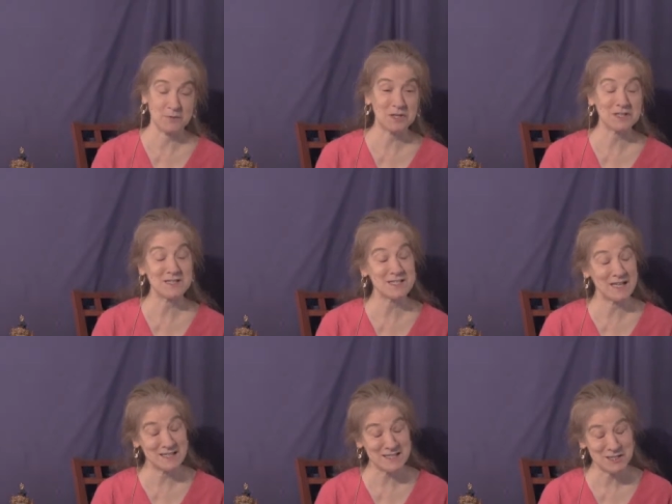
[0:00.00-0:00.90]
We can
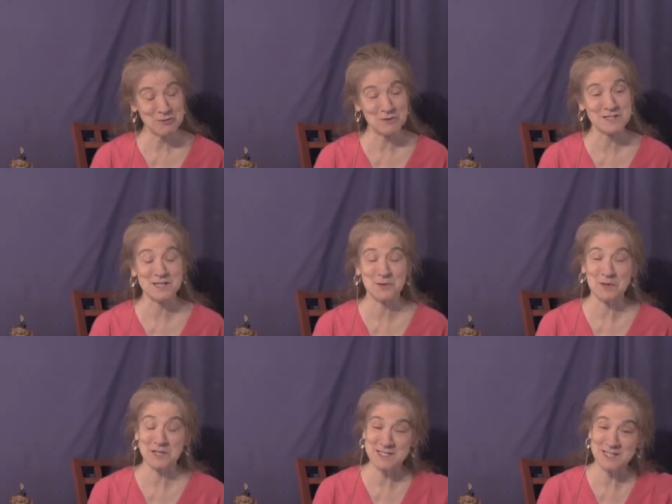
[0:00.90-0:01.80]
say, it's interesting, we
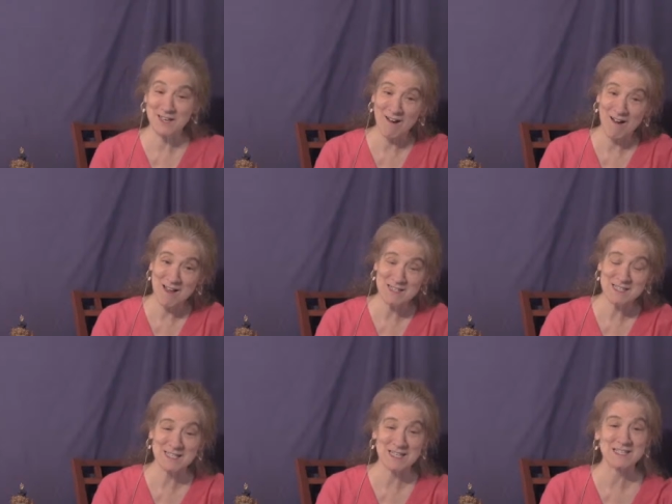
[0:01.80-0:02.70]
can say high
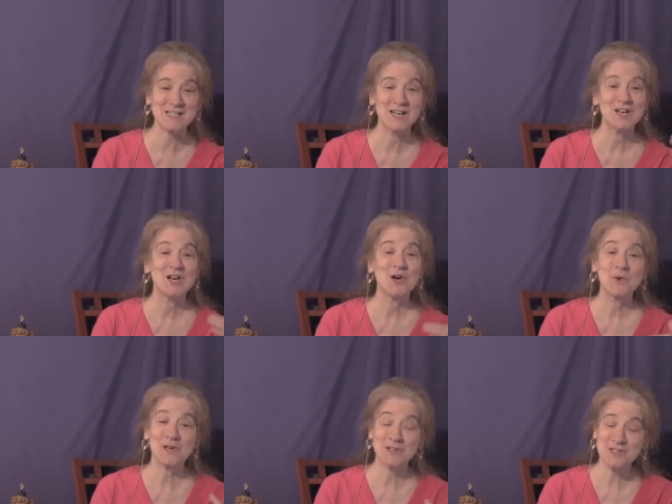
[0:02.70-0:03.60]
states.
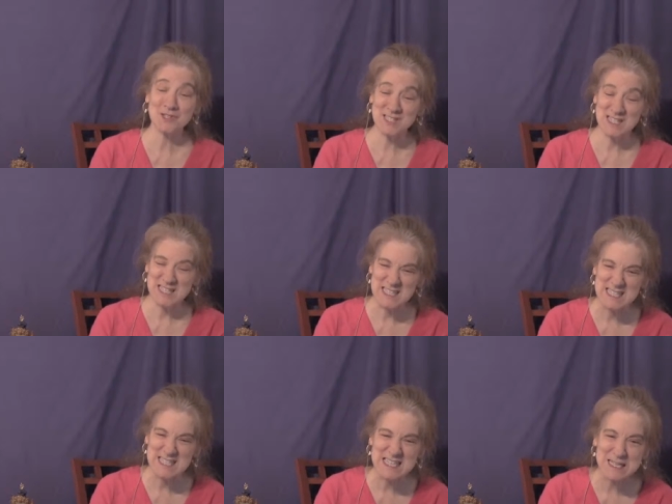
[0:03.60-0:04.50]
We also say
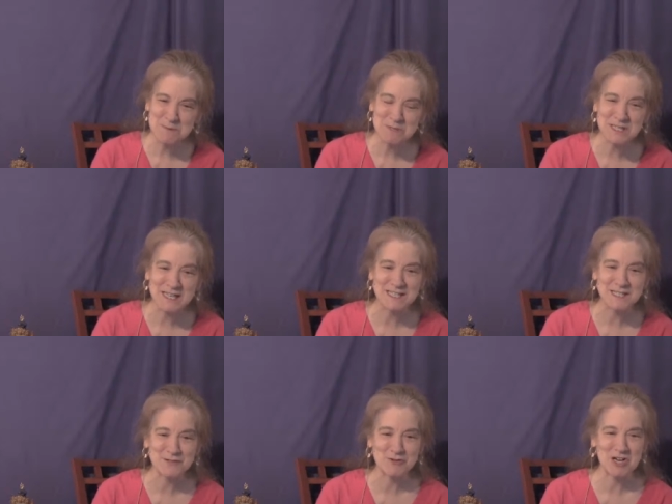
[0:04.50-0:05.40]
deep
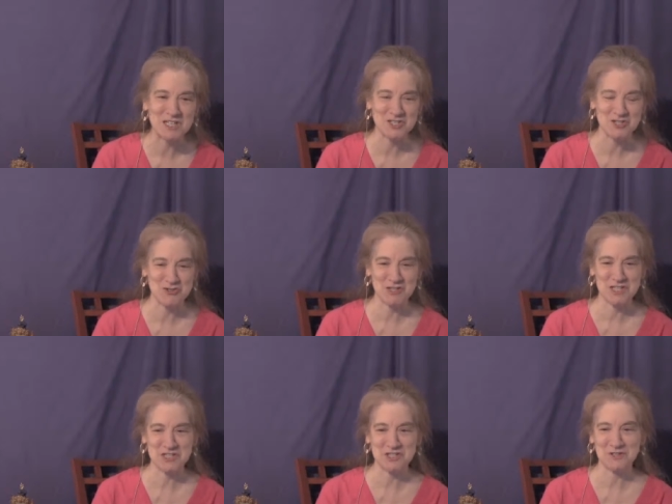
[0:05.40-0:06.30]
states of
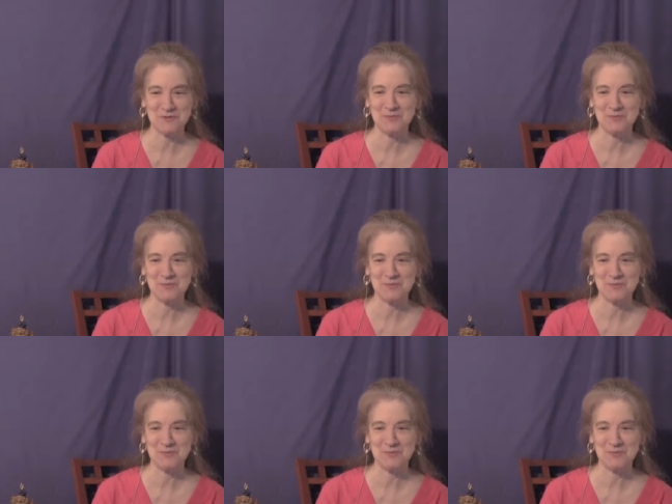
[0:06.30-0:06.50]
concentration.